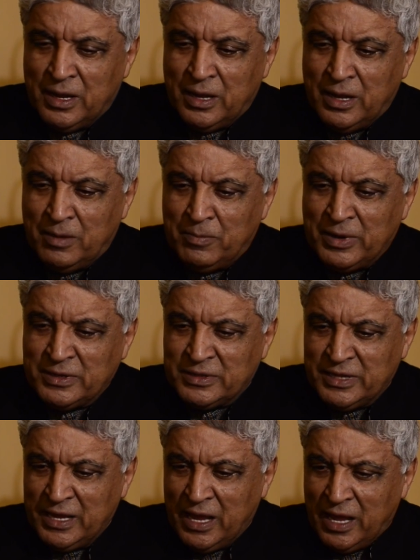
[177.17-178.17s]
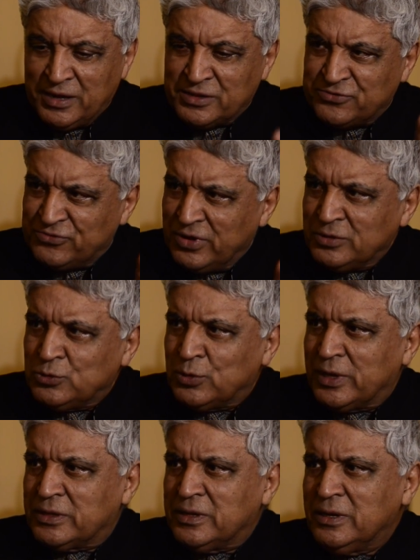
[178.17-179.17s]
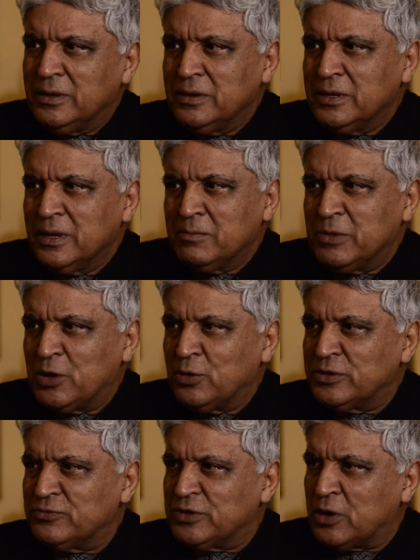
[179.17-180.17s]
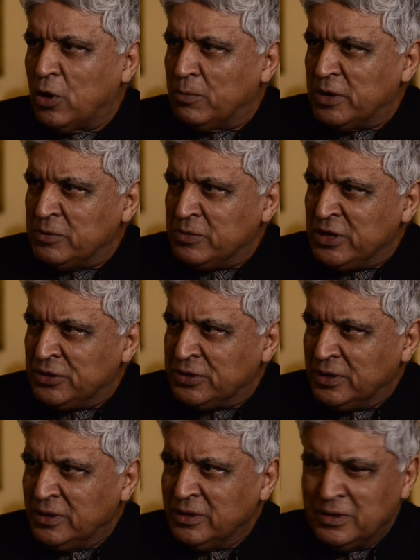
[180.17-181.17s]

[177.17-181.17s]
But they are strung together because of the common meter,